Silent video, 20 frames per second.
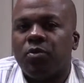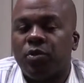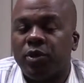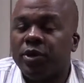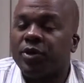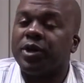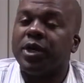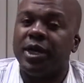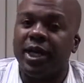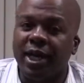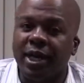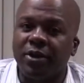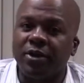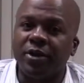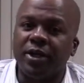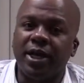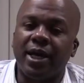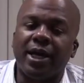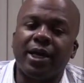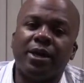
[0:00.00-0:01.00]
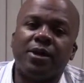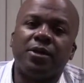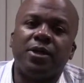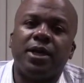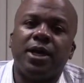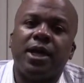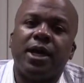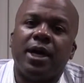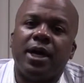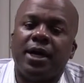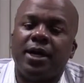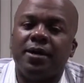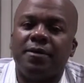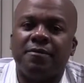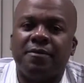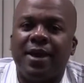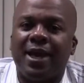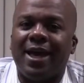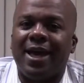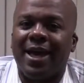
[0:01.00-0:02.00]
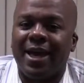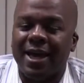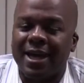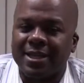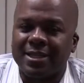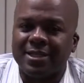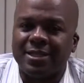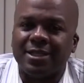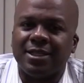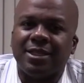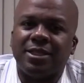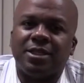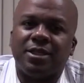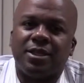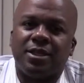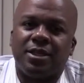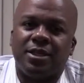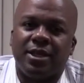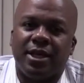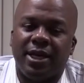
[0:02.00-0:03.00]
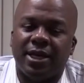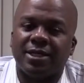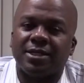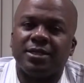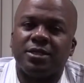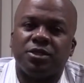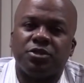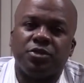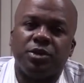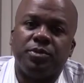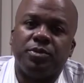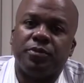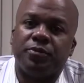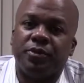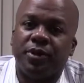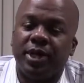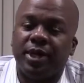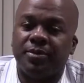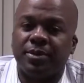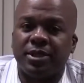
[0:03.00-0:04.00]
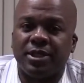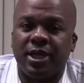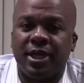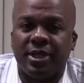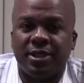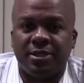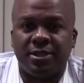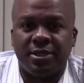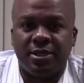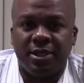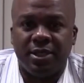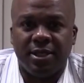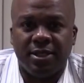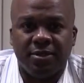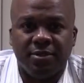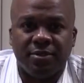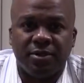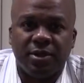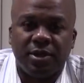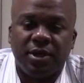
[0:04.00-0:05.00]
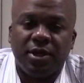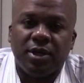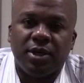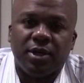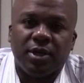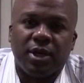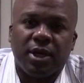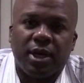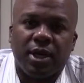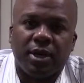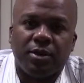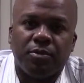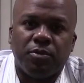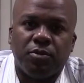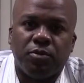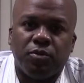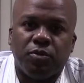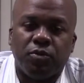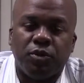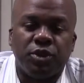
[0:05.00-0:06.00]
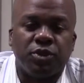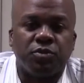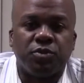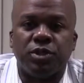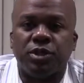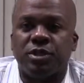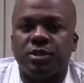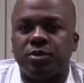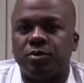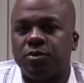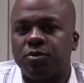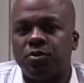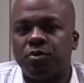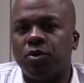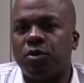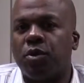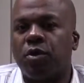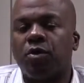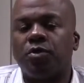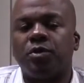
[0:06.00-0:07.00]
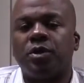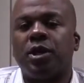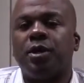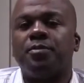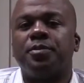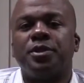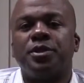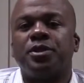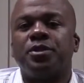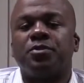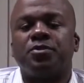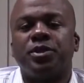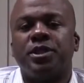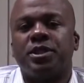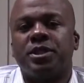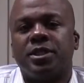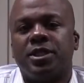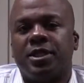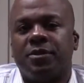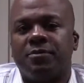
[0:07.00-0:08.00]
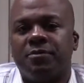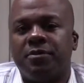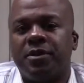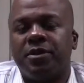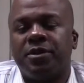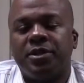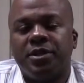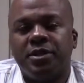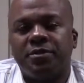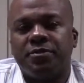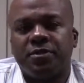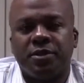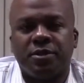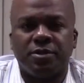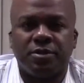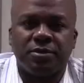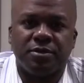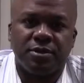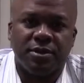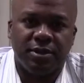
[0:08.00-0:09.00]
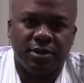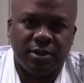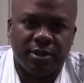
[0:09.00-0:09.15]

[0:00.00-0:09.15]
We're in an era now of excellent, excellent treatment for hepatitis C, um, which was on, up until recently a very difficult